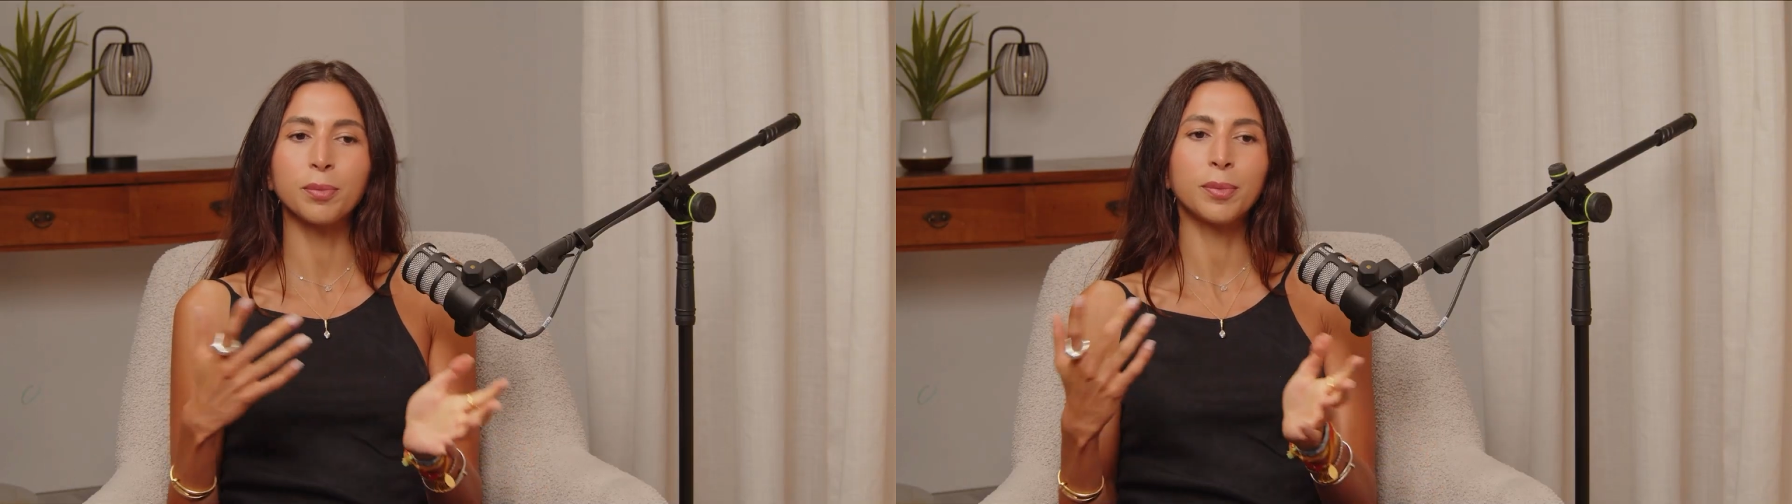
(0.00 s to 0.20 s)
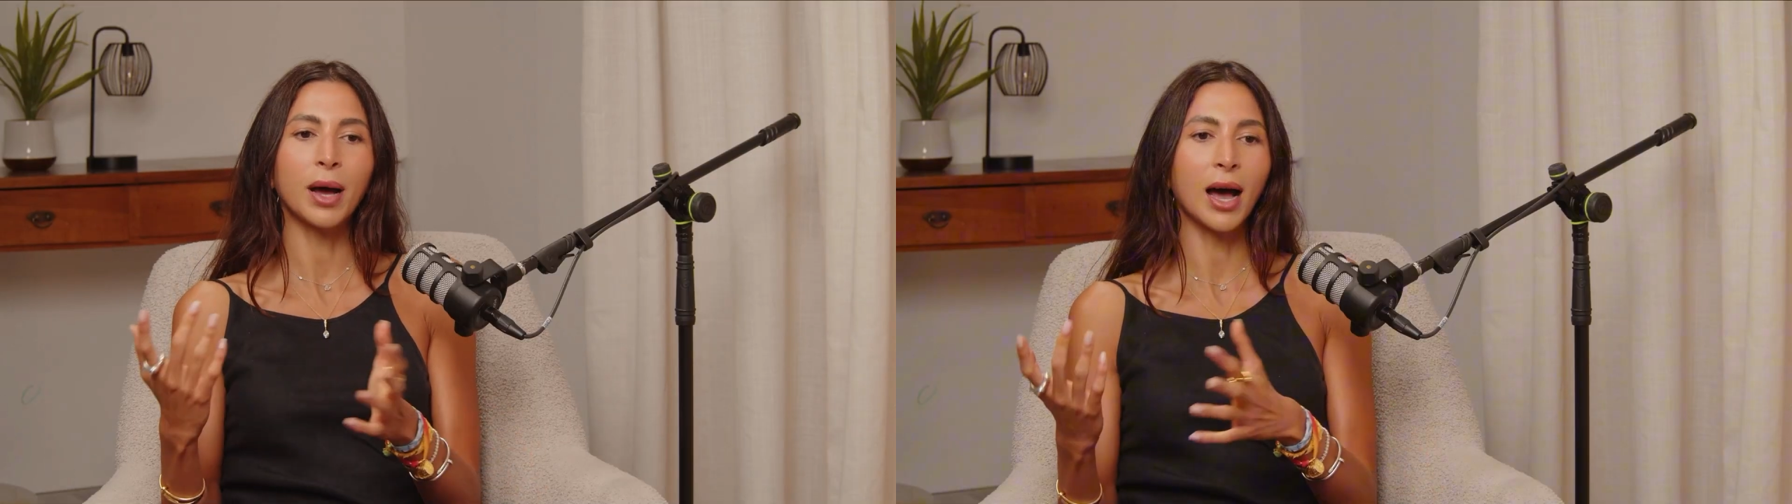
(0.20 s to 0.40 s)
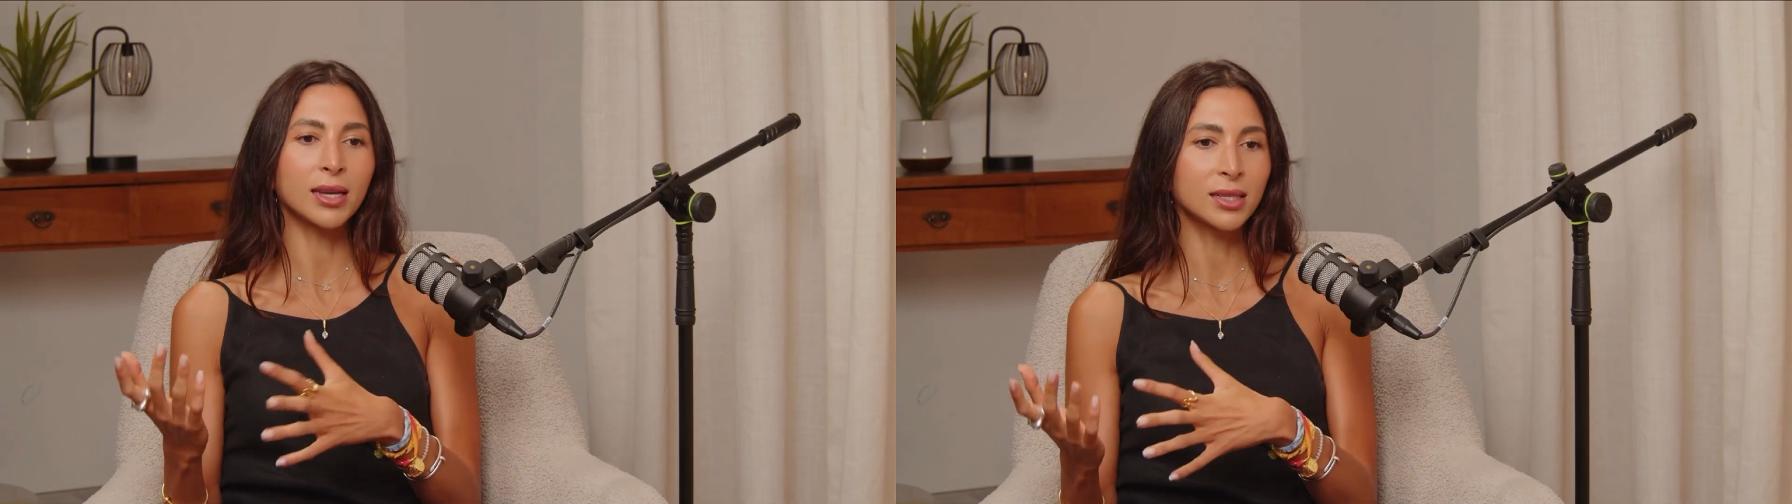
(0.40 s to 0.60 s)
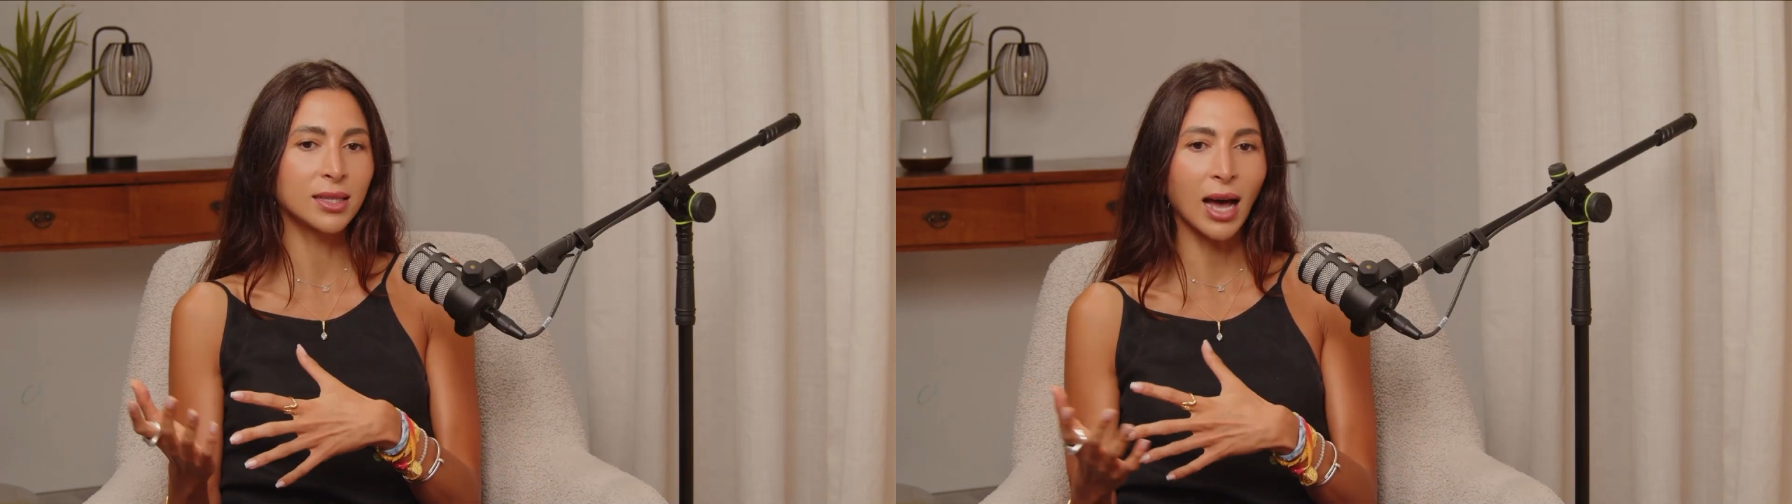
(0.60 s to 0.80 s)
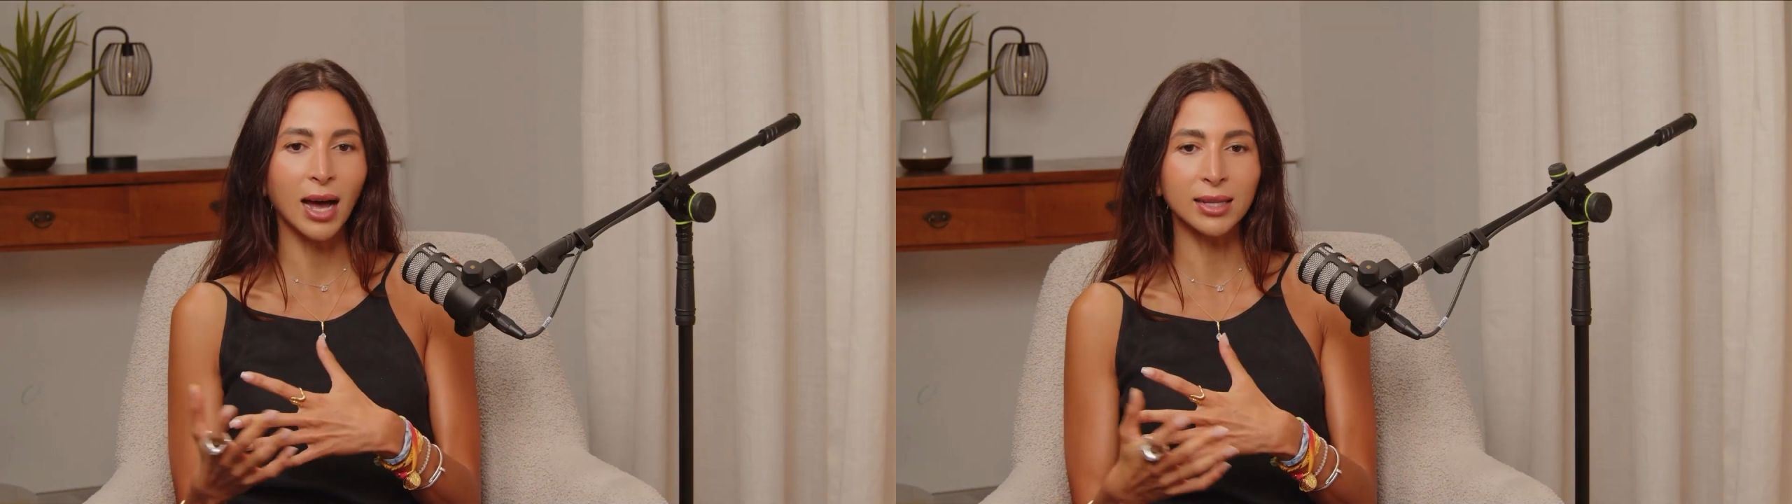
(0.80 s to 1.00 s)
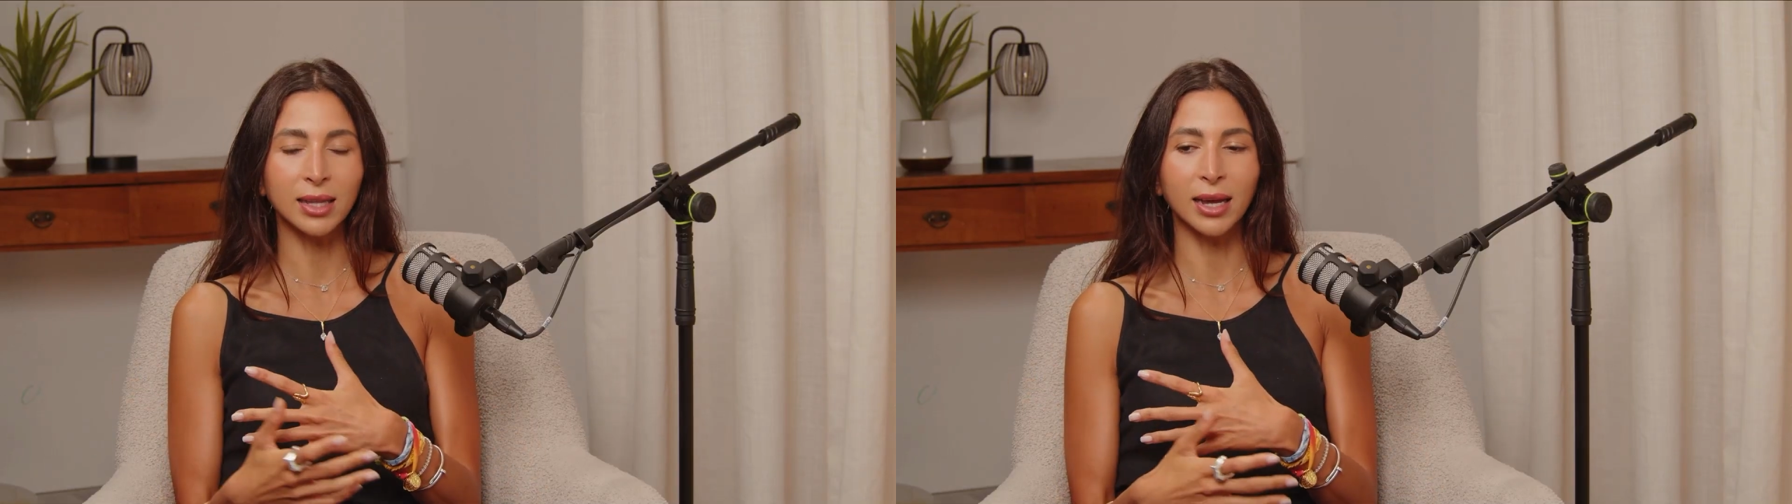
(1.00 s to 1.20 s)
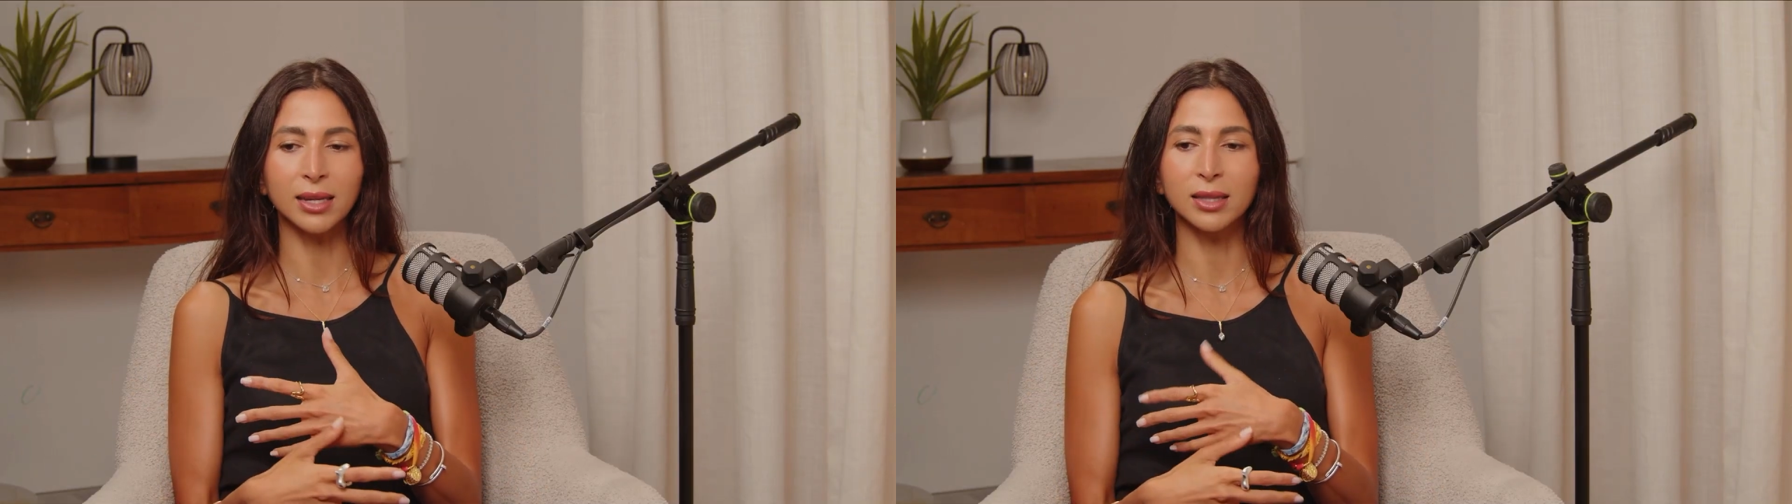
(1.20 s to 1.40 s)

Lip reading: past that, like